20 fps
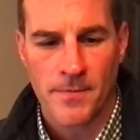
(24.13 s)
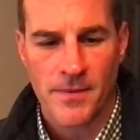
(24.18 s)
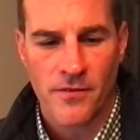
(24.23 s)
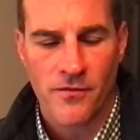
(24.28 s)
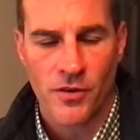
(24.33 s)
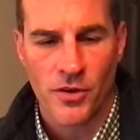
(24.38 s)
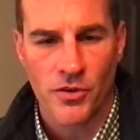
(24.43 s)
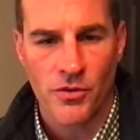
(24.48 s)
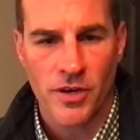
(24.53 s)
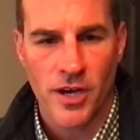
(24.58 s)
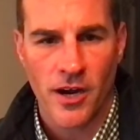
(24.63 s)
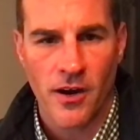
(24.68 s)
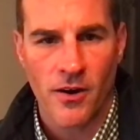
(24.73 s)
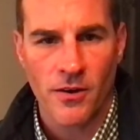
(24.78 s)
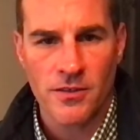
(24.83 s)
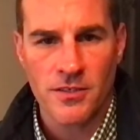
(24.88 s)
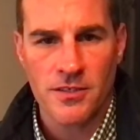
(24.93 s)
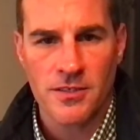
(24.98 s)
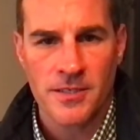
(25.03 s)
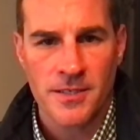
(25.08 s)
new
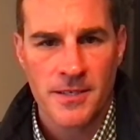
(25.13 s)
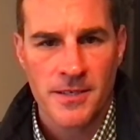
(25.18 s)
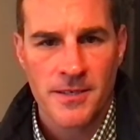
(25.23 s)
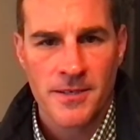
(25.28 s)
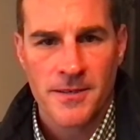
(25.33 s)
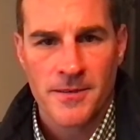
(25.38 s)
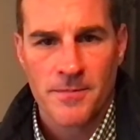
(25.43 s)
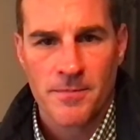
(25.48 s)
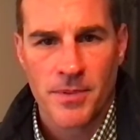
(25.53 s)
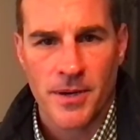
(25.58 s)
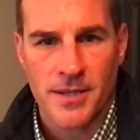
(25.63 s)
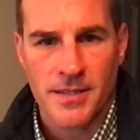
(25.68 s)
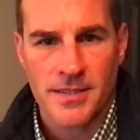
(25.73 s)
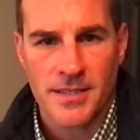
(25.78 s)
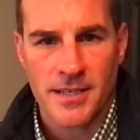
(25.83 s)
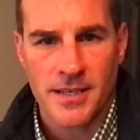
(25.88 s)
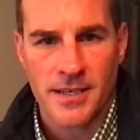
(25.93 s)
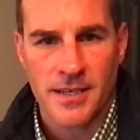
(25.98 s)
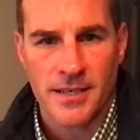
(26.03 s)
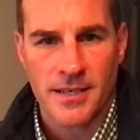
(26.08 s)
cars. But
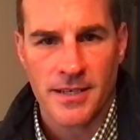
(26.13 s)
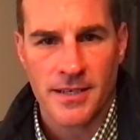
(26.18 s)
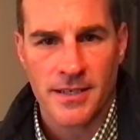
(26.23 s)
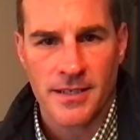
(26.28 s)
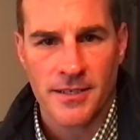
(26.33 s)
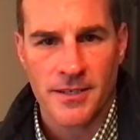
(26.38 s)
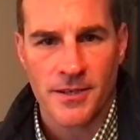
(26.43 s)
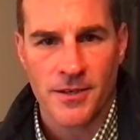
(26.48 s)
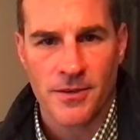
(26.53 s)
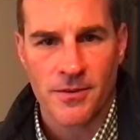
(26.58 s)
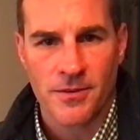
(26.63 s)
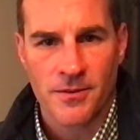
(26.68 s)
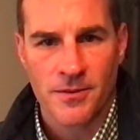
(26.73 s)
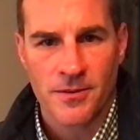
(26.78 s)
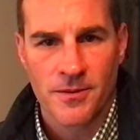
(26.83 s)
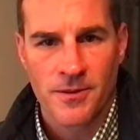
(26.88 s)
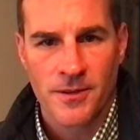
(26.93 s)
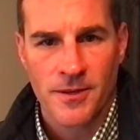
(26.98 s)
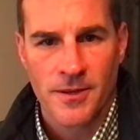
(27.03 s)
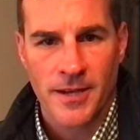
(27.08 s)

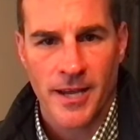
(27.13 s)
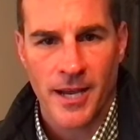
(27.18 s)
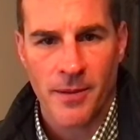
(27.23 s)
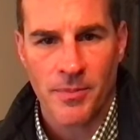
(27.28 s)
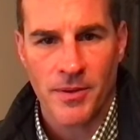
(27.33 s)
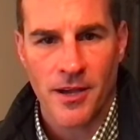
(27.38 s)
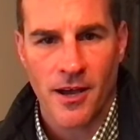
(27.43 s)
happy